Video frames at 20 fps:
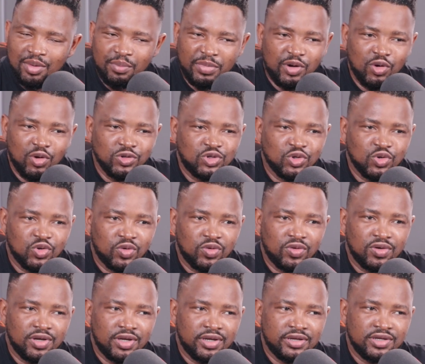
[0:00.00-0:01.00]
But
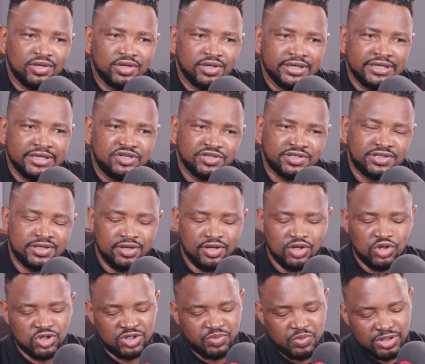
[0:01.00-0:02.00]
also, interestingly,
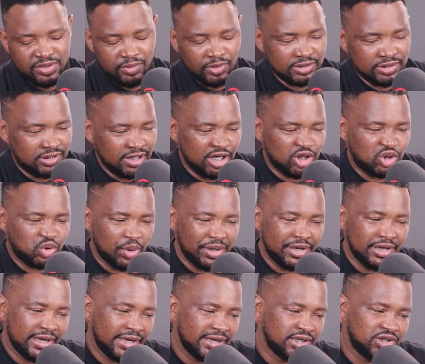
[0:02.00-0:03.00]
you speak about a
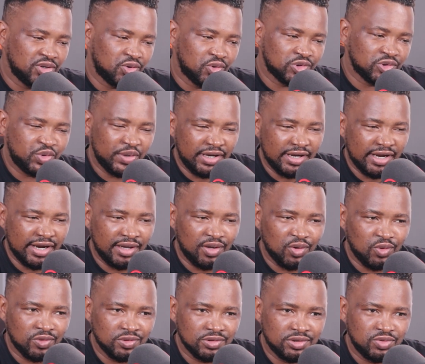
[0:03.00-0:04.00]
28-year-old,
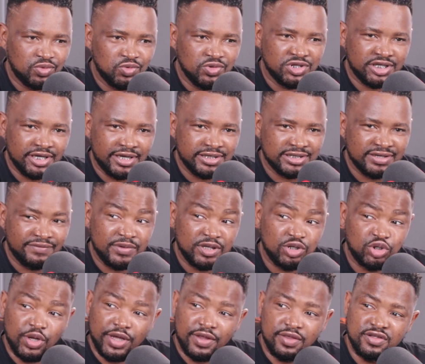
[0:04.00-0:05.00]
29-year-old who says, I've
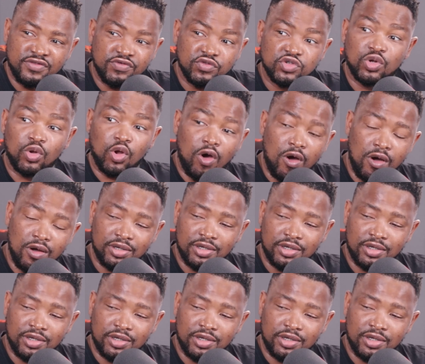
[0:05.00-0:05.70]
been doing this for so long,